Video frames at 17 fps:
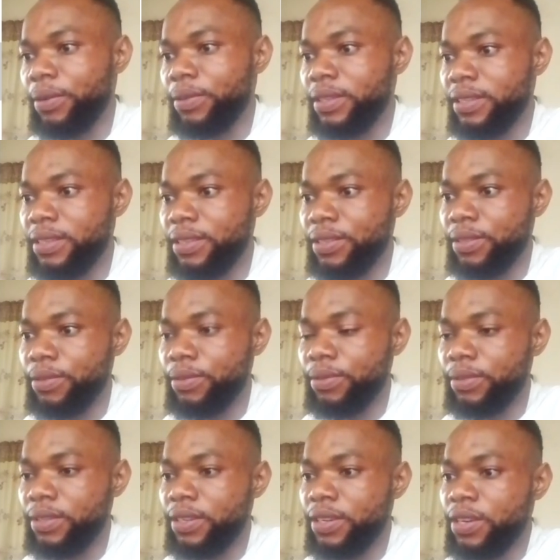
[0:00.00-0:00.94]
This is
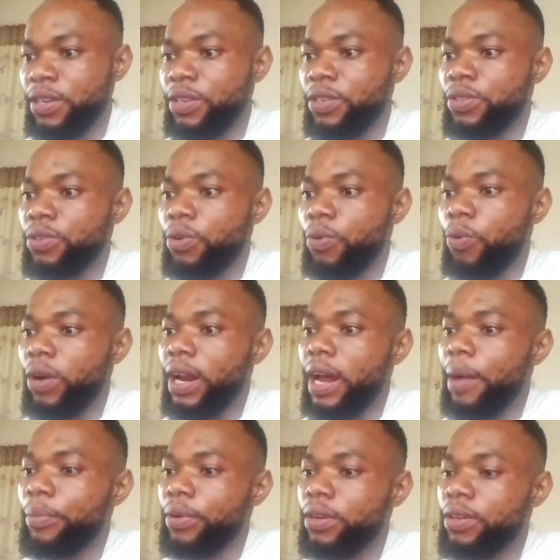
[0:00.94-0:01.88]
good. So what
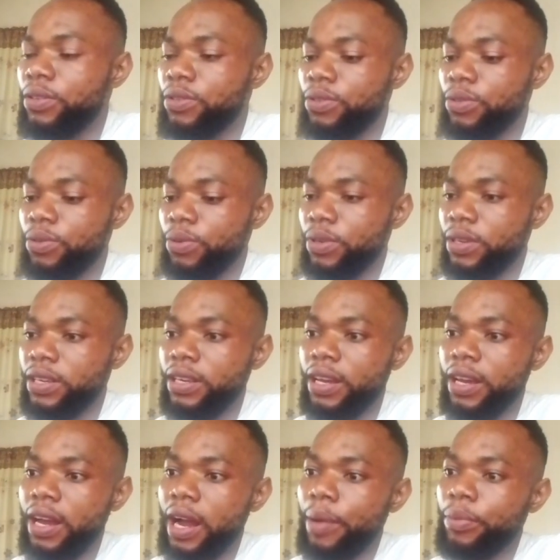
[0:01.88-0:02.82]
I'm going to do
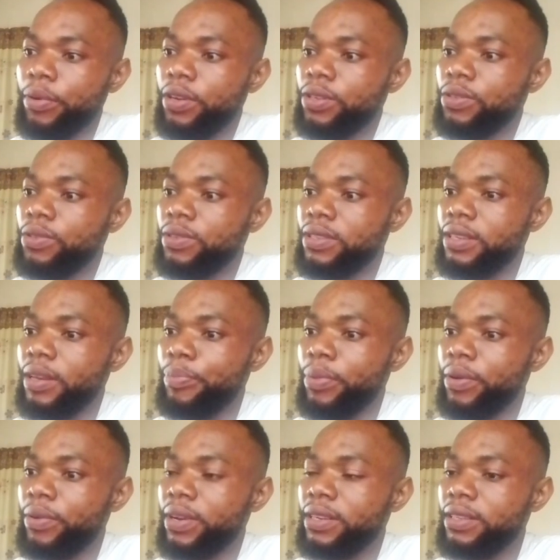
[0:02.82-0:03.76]
here, I'm going to
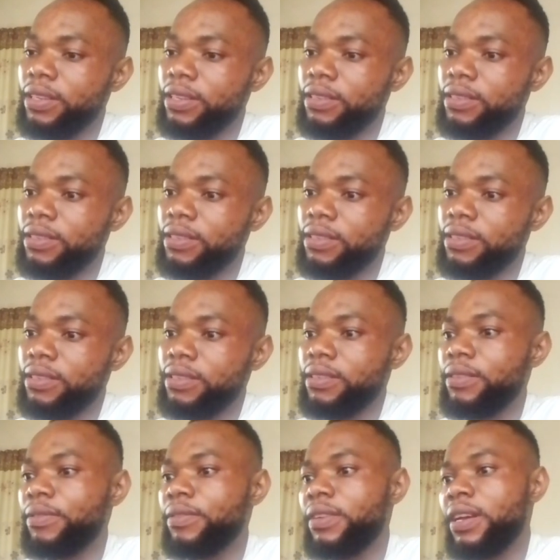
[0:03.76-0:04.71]
separate this
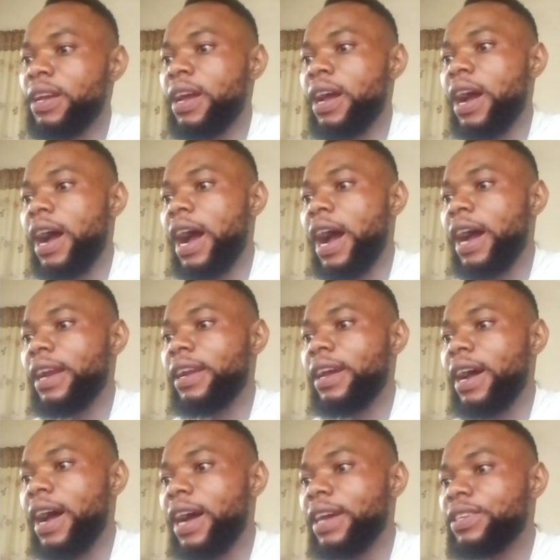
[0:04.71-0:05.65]

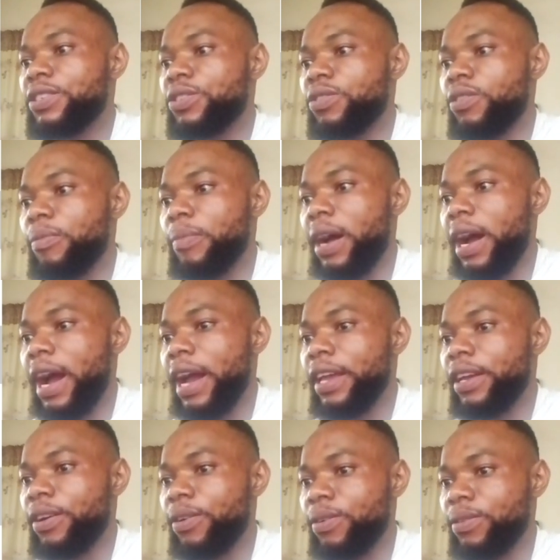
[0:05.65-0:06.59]
and add some
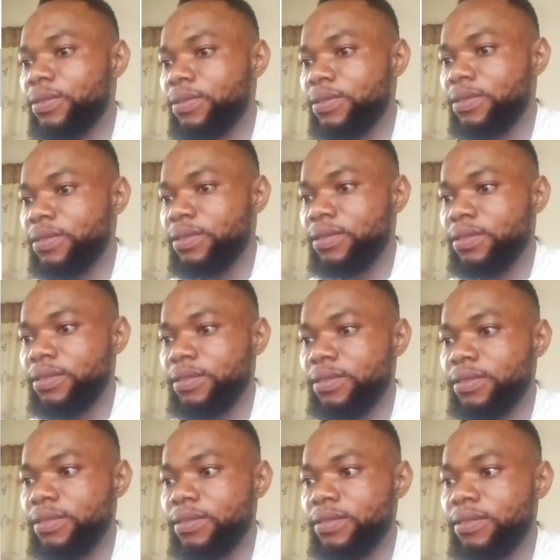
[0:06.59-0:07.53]
icons,
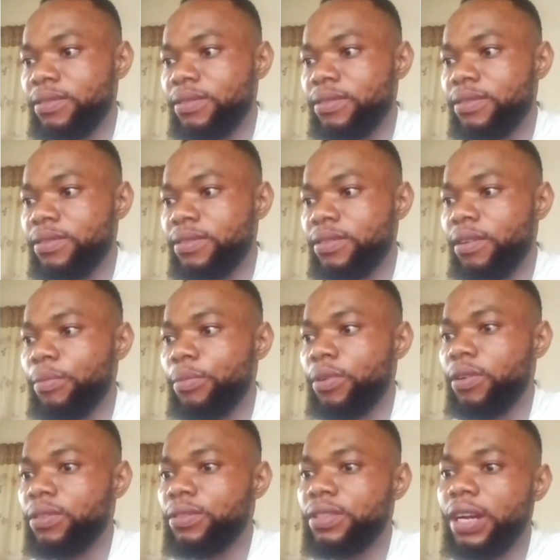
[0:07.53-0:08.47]
some
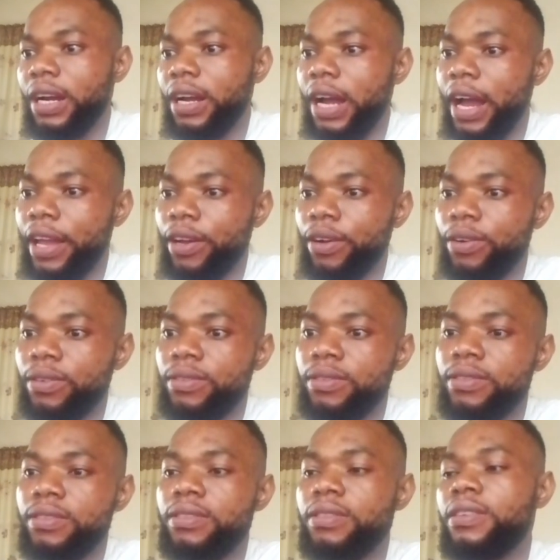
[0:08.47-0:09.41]
contact
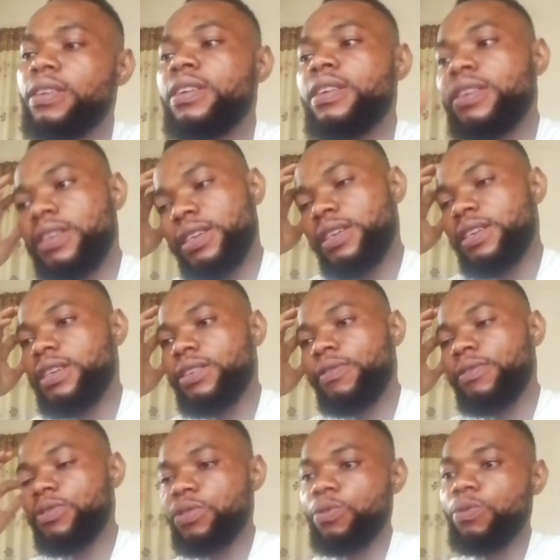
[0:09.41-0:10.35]
icons
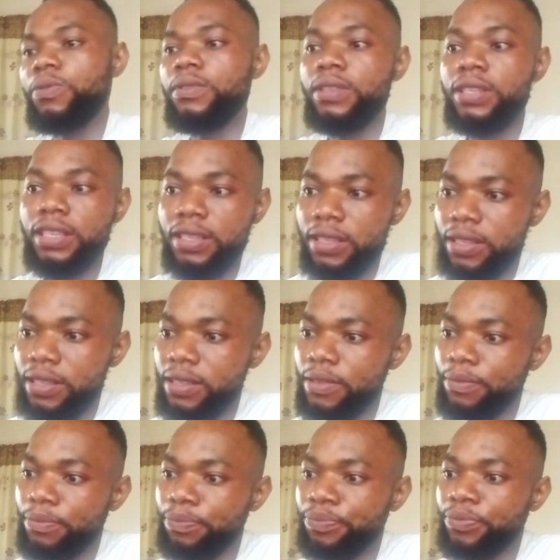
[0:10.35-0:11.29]
to
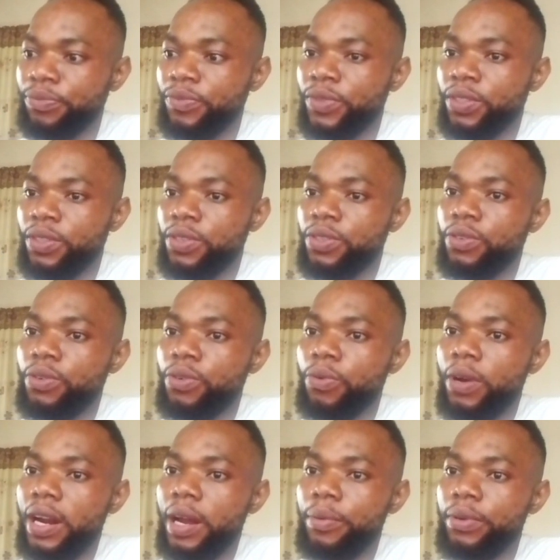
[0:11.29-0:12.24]
this. So
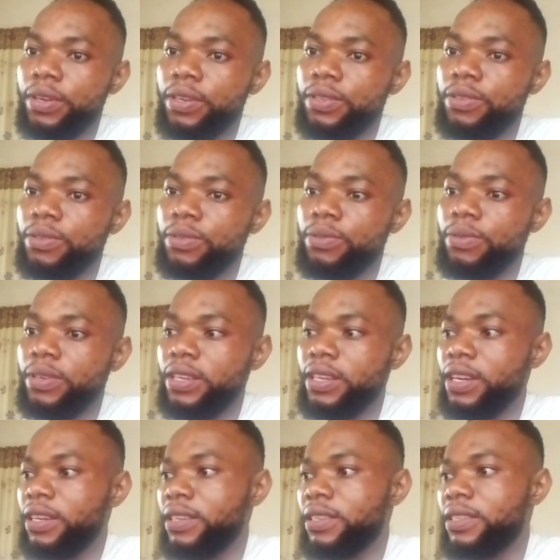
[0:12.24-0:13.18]
what I'm going to do
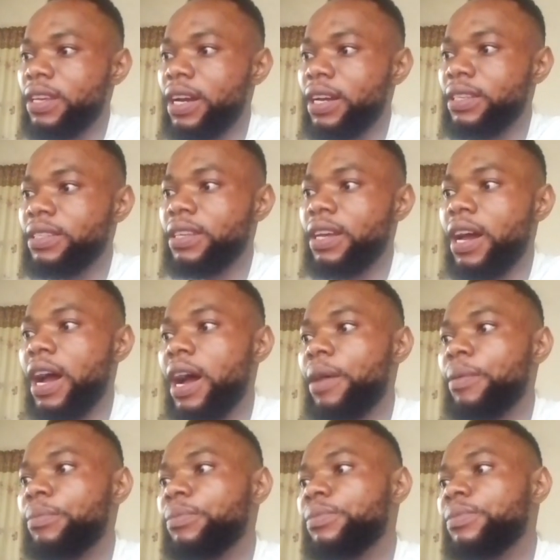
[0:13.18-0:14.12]
here is that
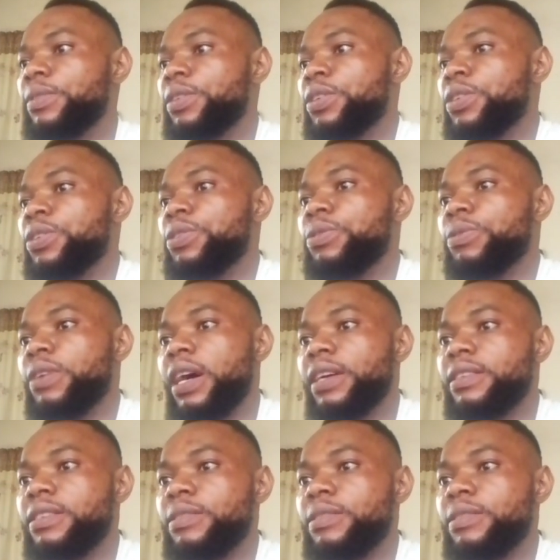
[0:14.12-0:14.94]
you can